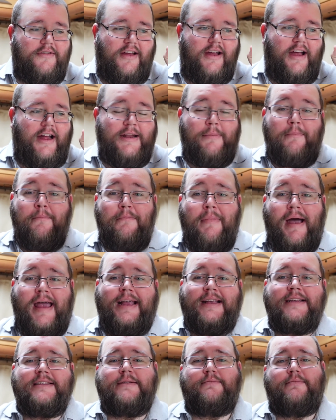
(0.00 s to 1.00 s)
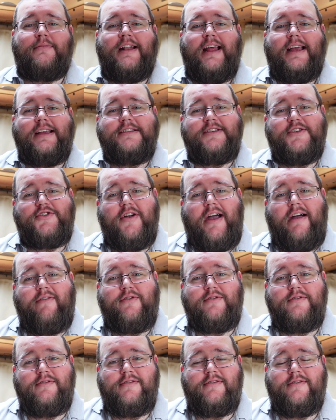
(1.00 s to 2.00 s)
an amazing place to
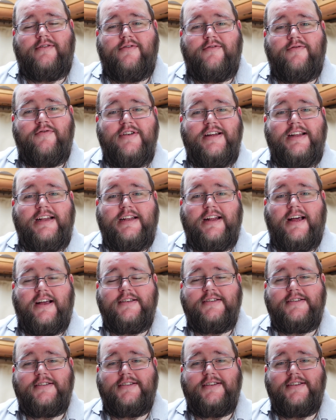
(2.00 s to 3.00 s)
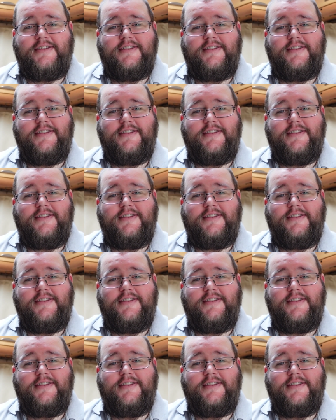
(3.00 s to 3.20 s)
travel. It really does.